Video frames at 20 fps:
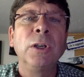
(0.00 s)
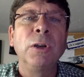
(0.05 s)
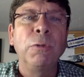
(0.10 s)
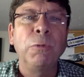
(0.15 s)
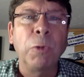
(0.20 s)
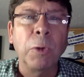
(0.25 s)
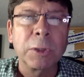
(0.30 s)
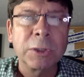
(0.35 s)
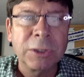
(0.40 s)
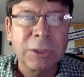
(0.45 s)

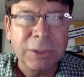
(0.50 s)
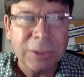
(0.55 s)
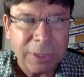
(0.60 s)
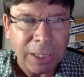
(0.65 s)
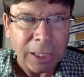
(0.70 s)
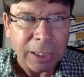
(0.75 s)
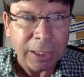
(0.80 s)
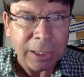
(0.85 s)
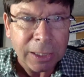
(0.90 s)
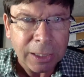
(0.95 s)
for
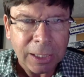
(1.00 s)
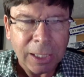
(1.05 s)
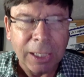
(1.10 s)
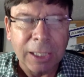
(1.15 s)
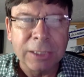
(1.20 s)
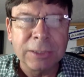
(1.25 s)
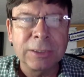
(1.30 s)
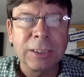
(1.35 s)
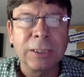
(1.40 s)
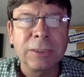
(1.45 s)
selling
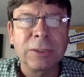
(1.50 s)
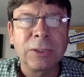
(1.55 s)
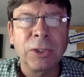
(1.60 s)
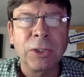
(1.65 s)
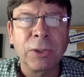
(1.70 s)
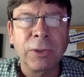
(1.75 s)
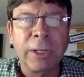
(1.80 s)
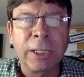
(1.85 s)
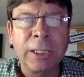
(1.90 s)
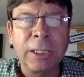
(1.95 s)
content to
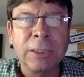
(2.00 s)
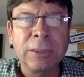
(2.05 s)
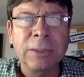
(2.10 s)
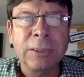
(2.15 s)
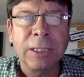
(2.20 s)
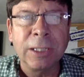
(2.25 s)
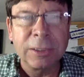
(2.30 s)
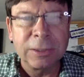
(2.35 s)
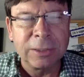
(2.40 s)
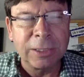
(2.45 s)
your audience,
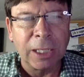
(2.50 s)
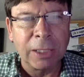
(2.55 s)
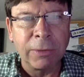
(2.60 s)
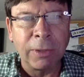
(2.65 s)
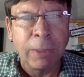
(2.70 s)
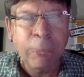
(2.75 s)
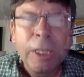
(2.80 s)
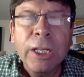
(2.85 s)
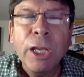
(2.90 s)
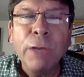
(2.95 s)
etc.